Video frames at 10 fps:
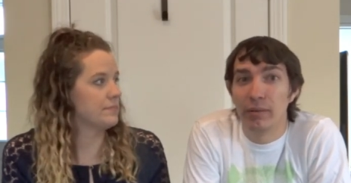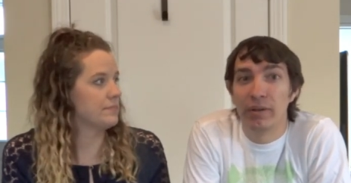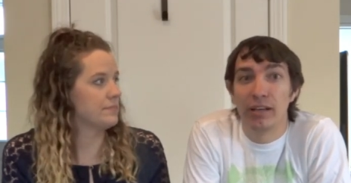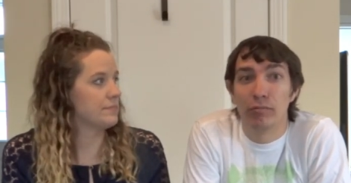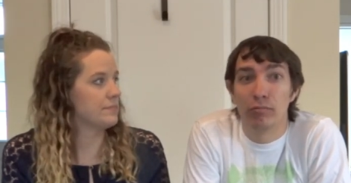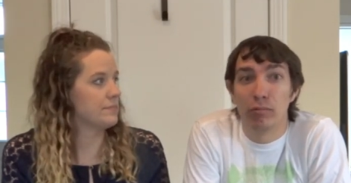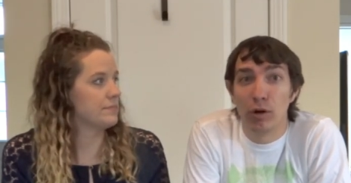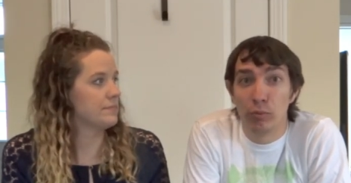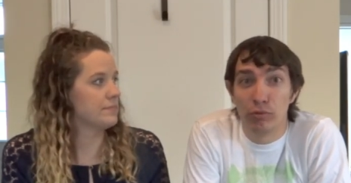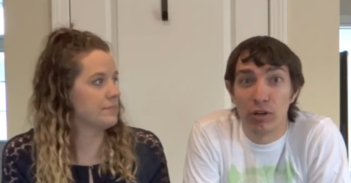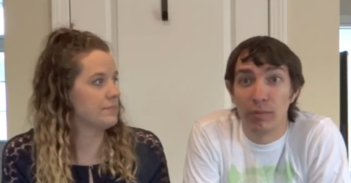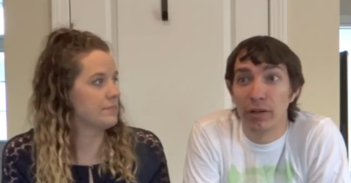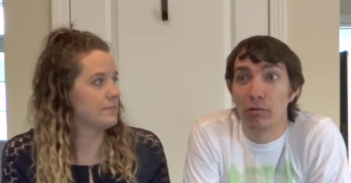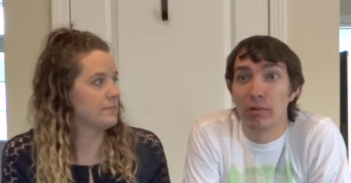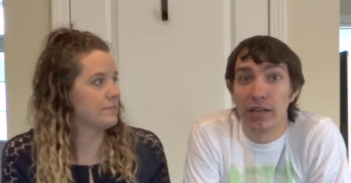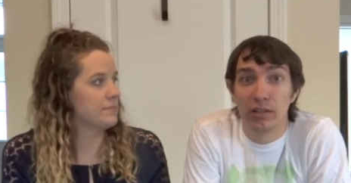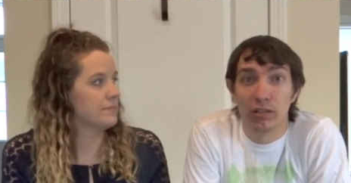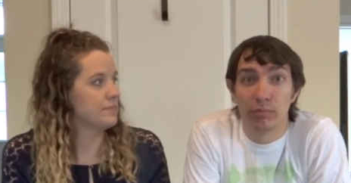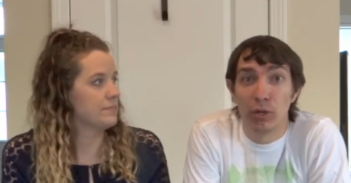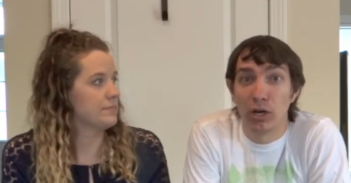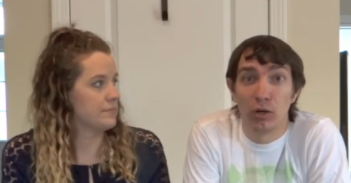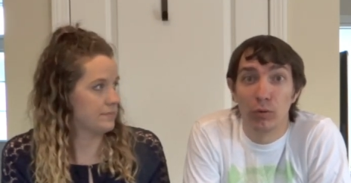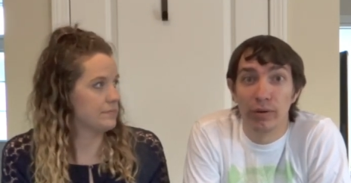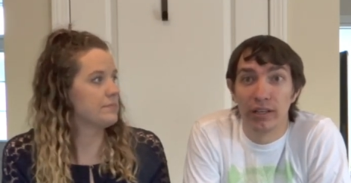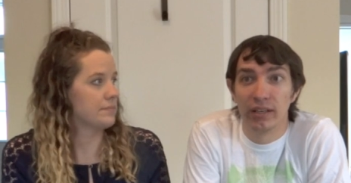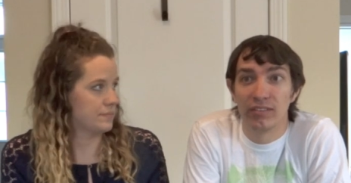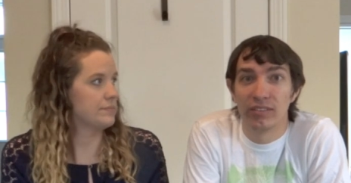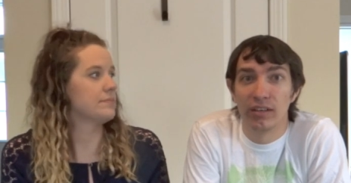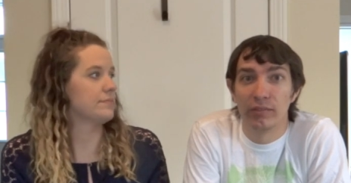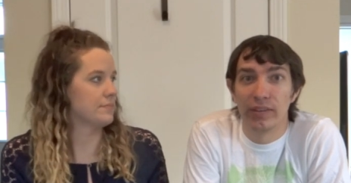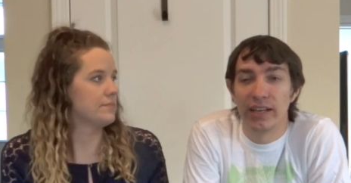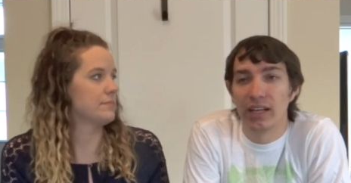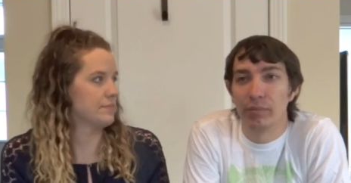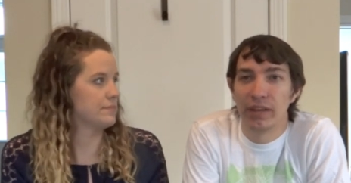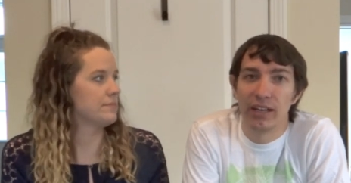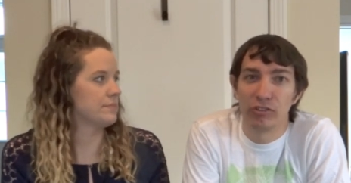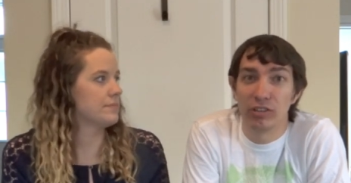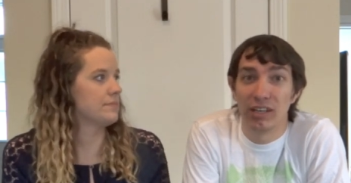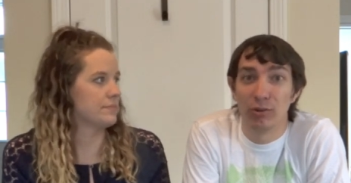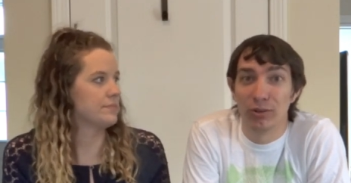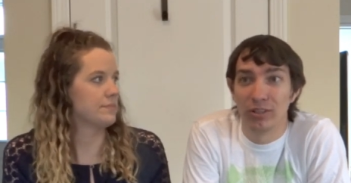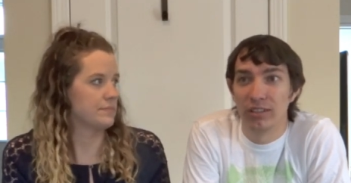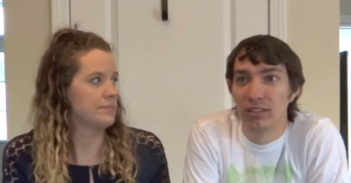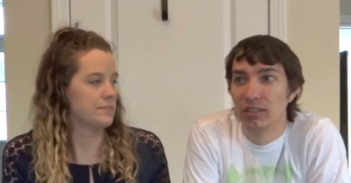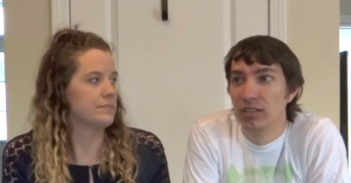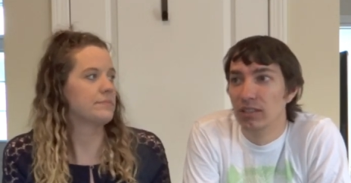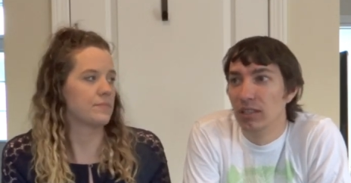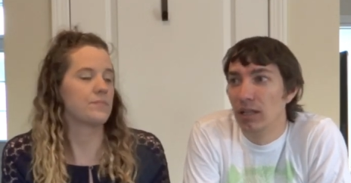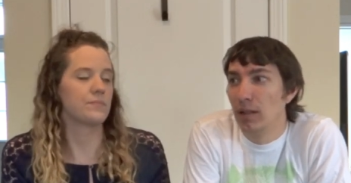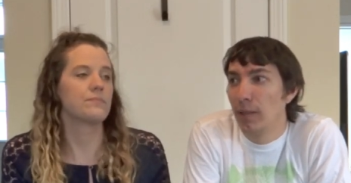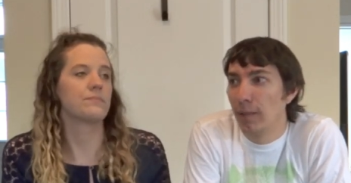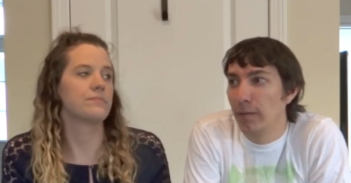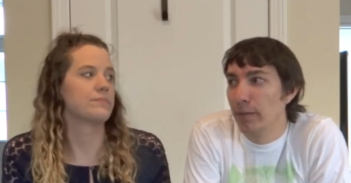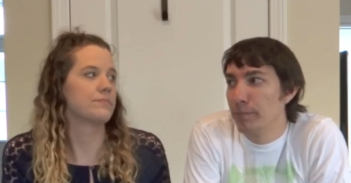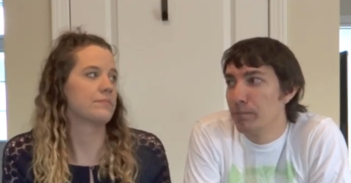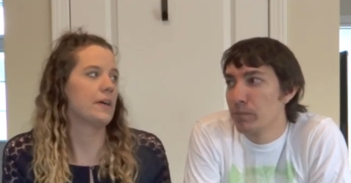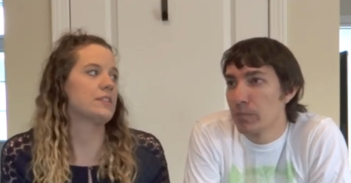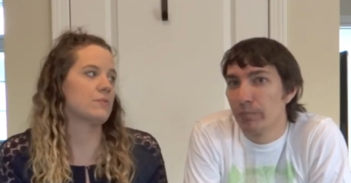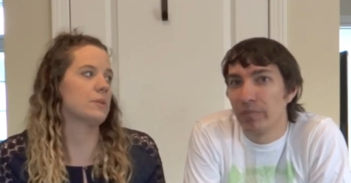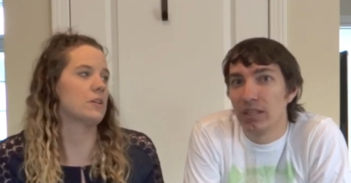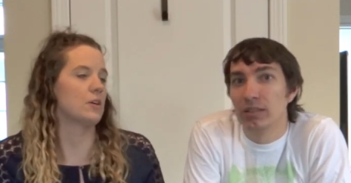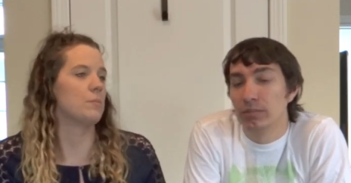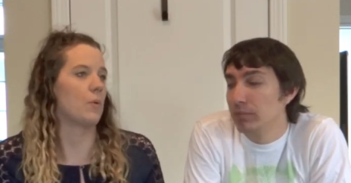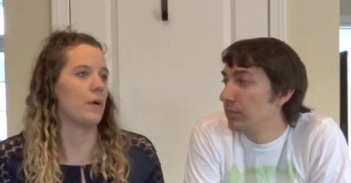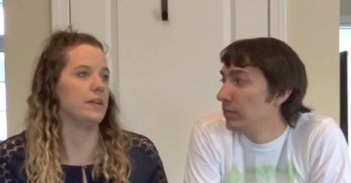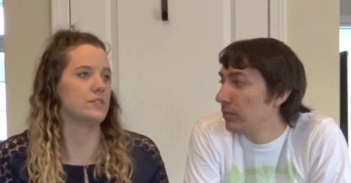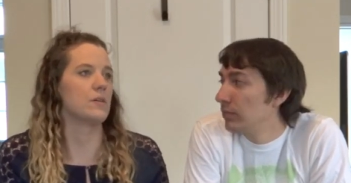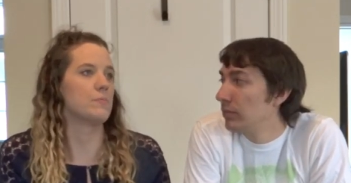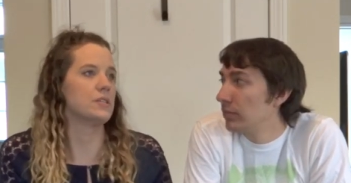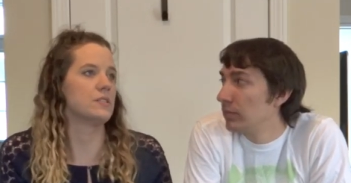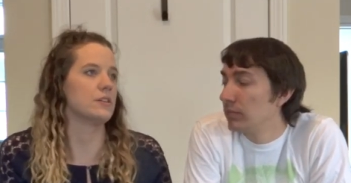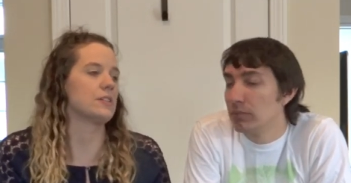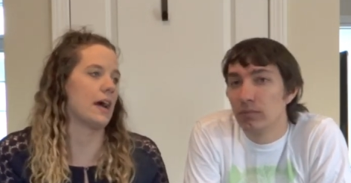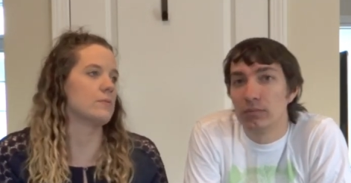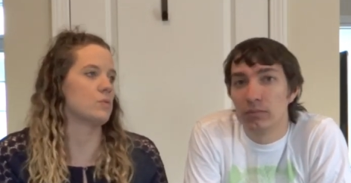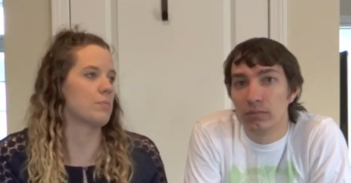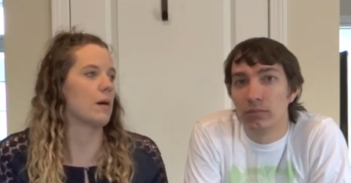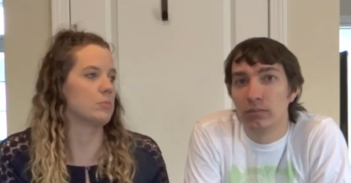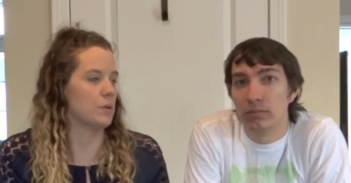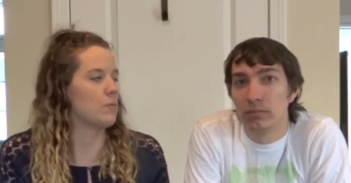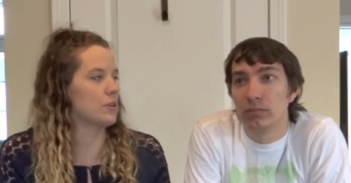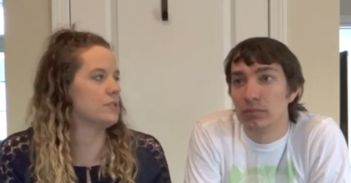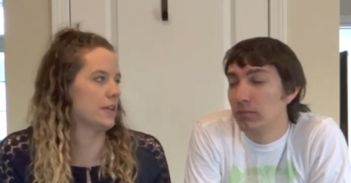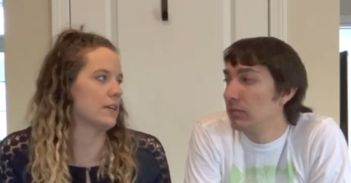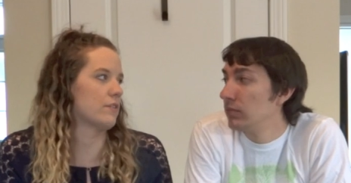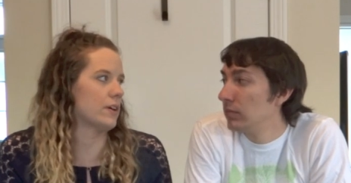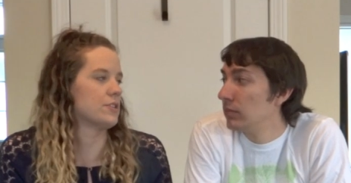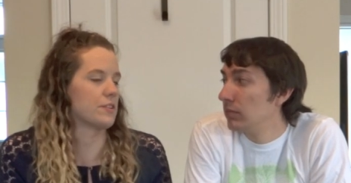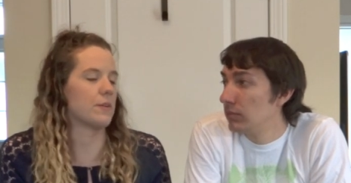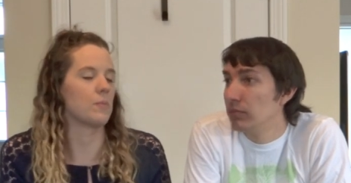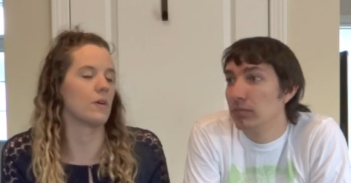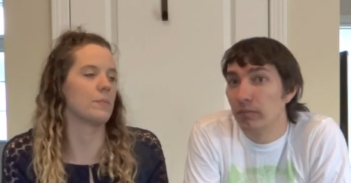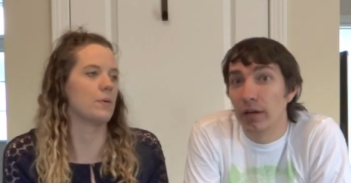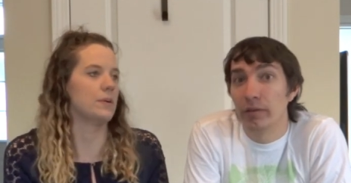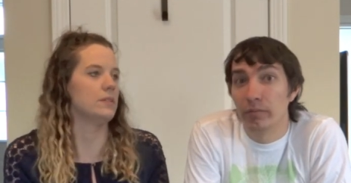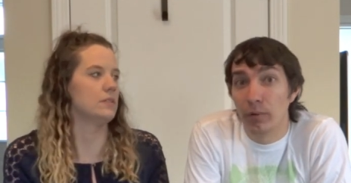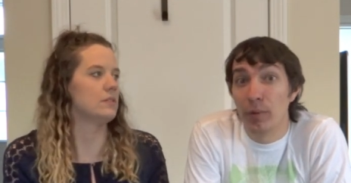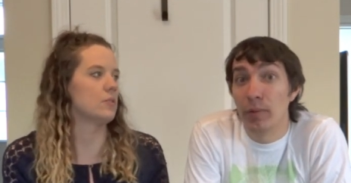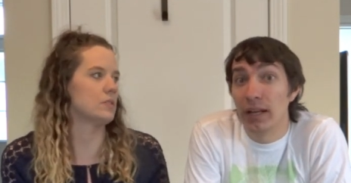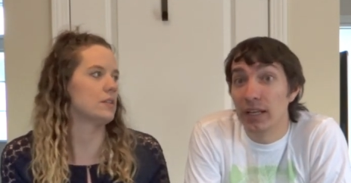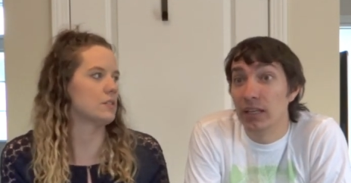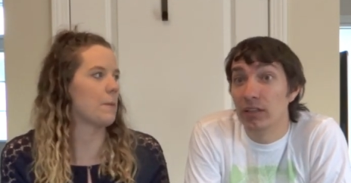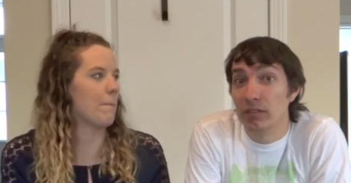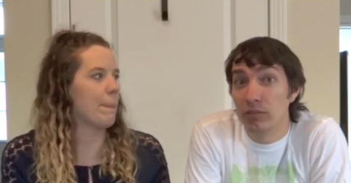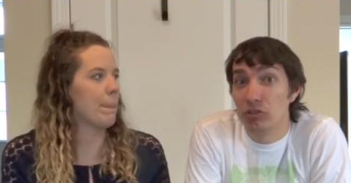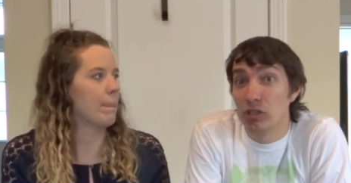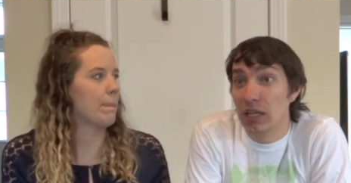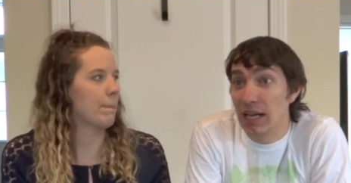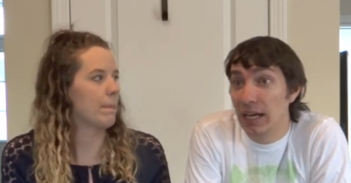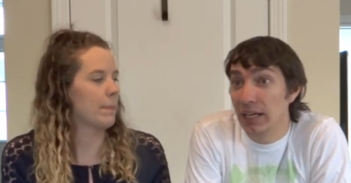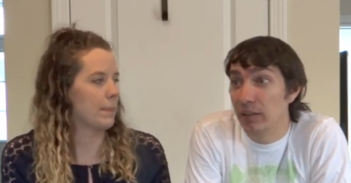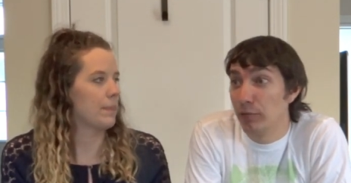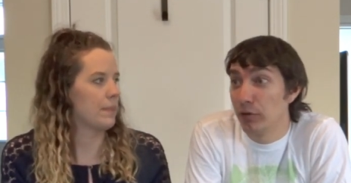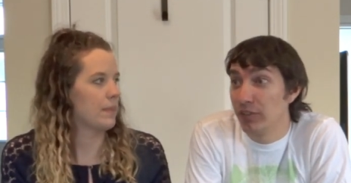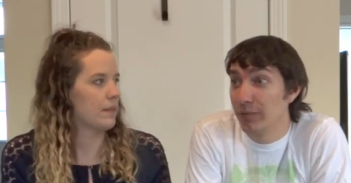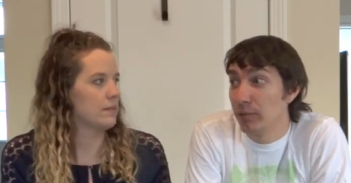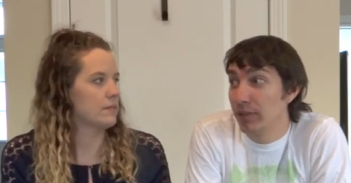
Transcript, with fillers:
Speaker 1: and make rope drop at a regular park opening instead of getting up that extra hour early.
Speaker 2: That's a really good point. On busier times, we probably would take advantage of it more.
Speaker 1: But right. When we went in July, the first time